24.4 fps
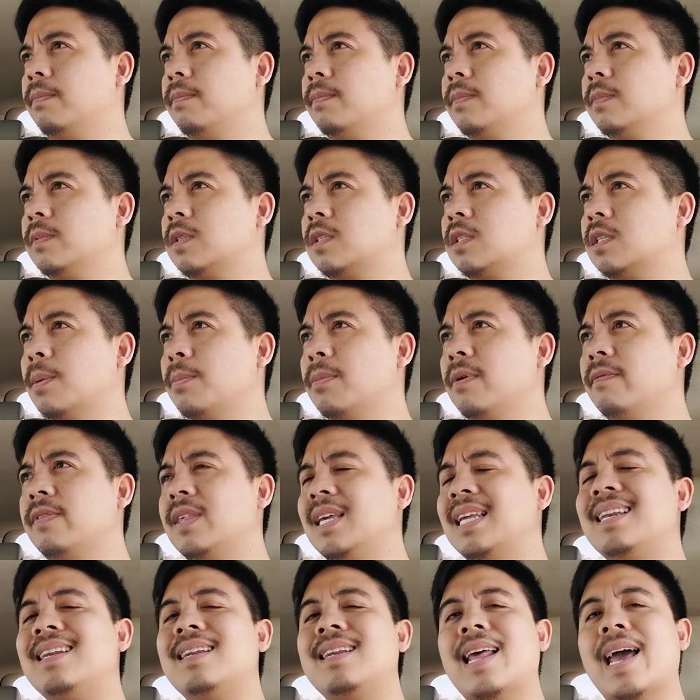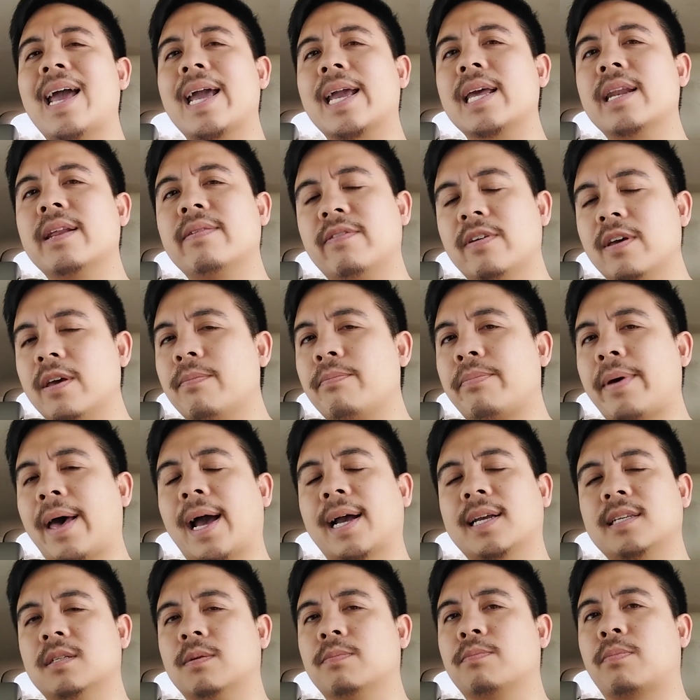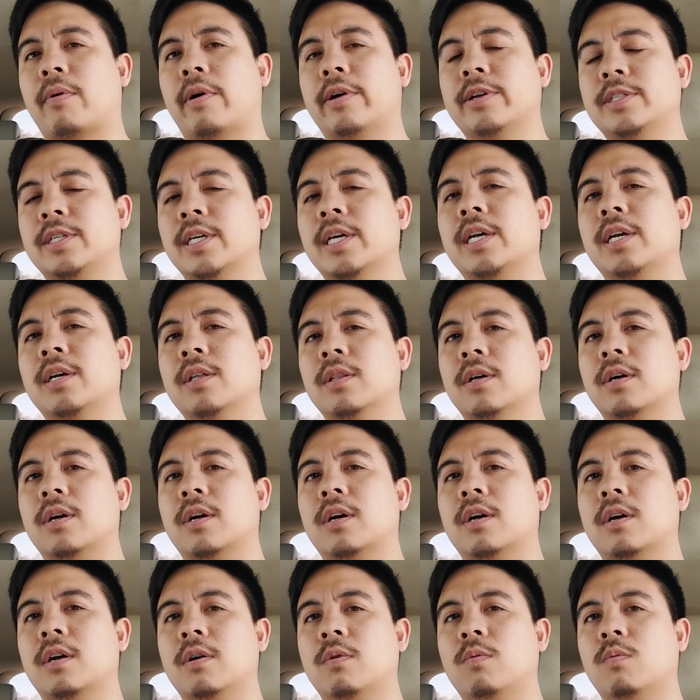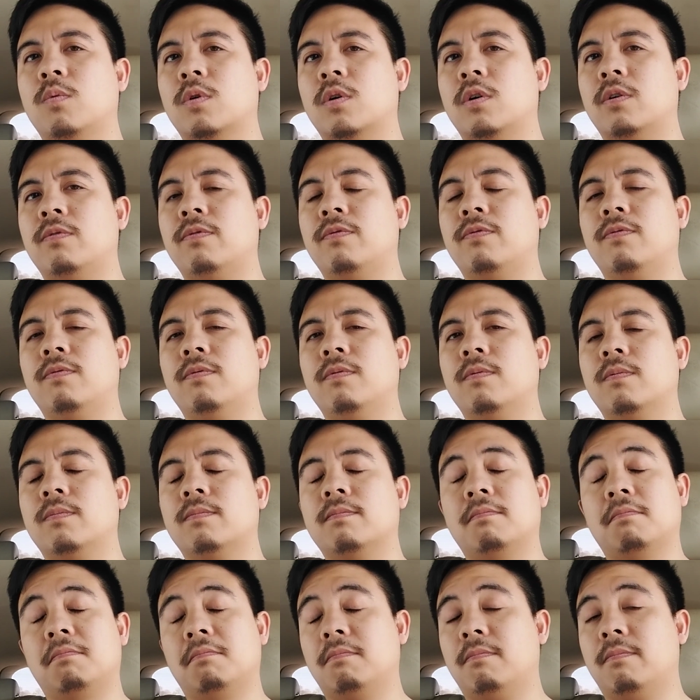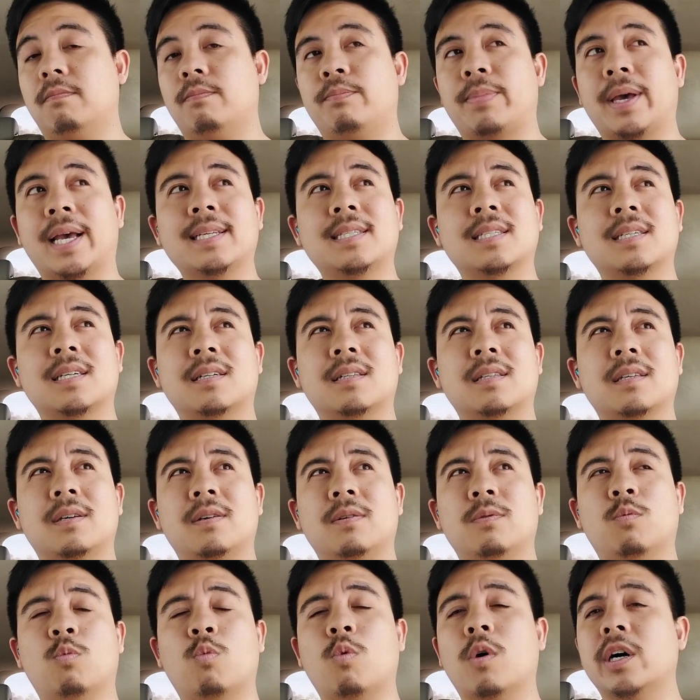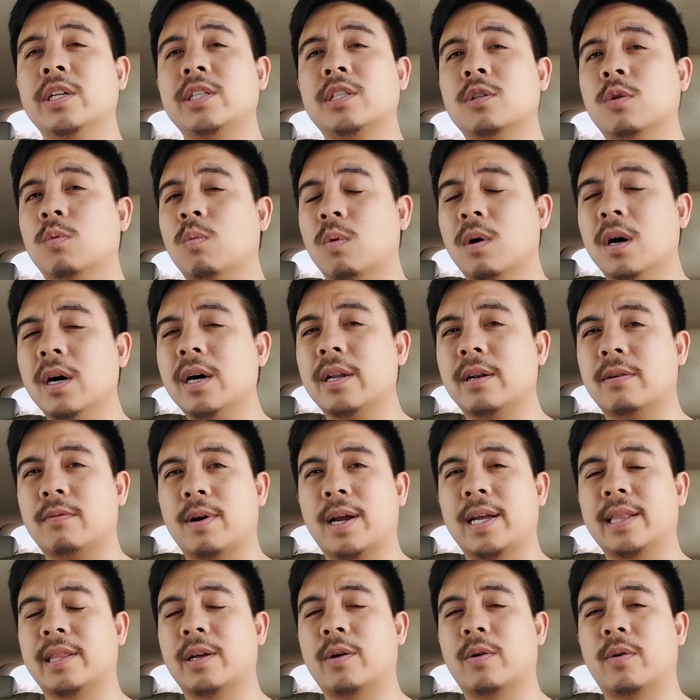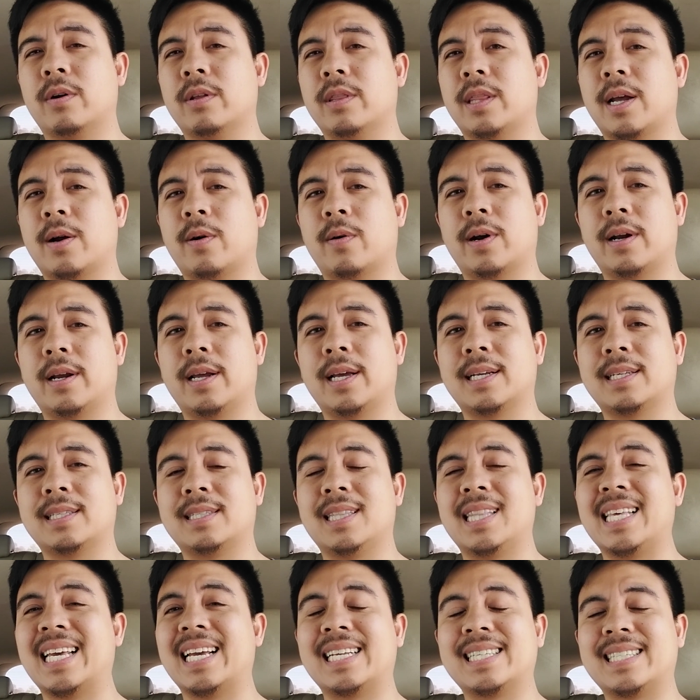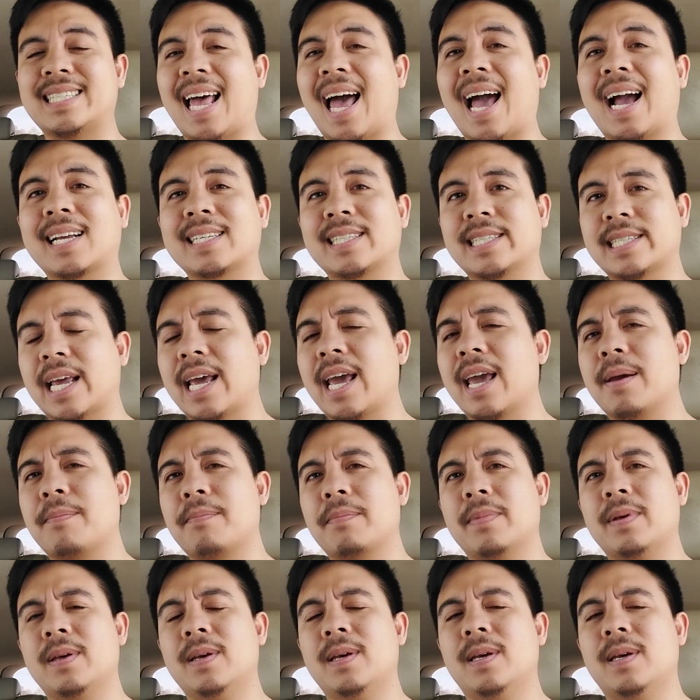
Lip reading: some of the negative impacts in particular were basically one-to-one, right? They were the exact same.